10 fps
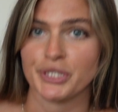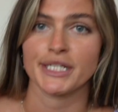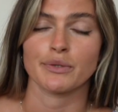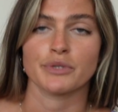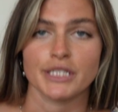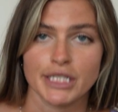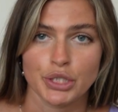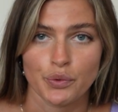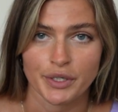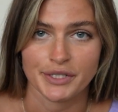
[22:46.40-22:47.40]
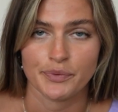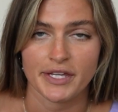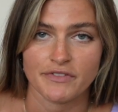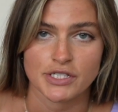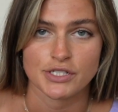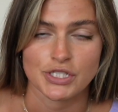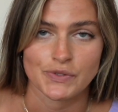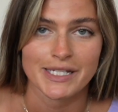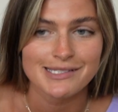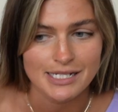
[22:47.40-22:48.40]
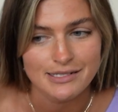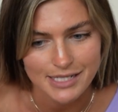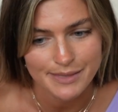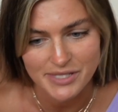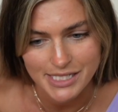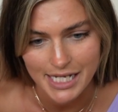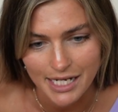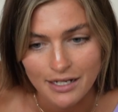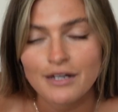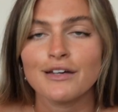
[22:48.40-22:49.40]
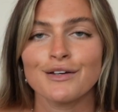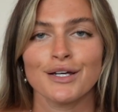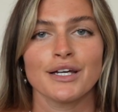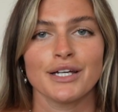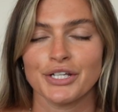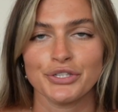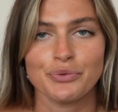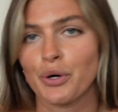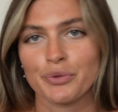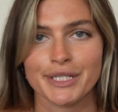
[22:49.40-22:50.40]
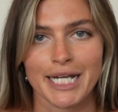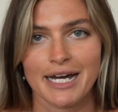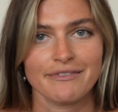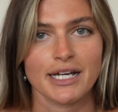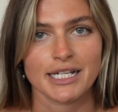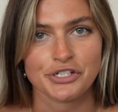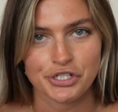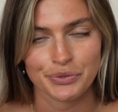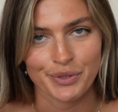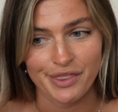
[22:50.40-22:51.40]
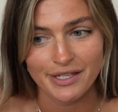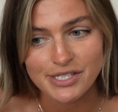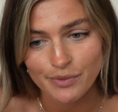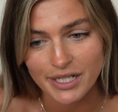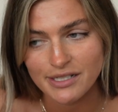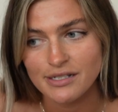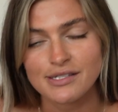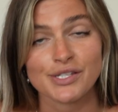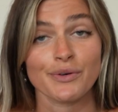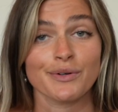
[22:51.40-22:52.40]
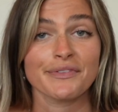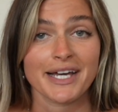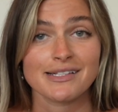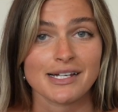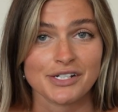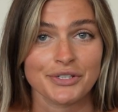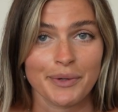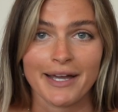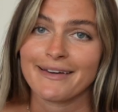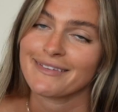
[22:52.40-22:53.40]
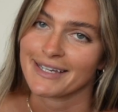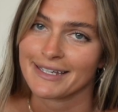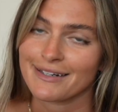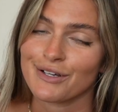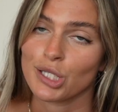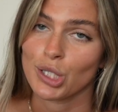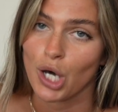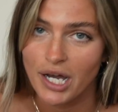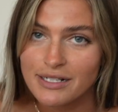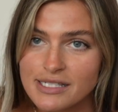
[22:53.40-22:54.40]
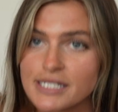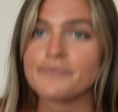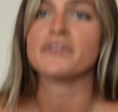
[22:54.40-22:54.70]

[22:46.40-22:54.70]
you get really annoyed with having to do this 10 times a day, you won't really have that issue with this one. So that's actually why I like it a lot.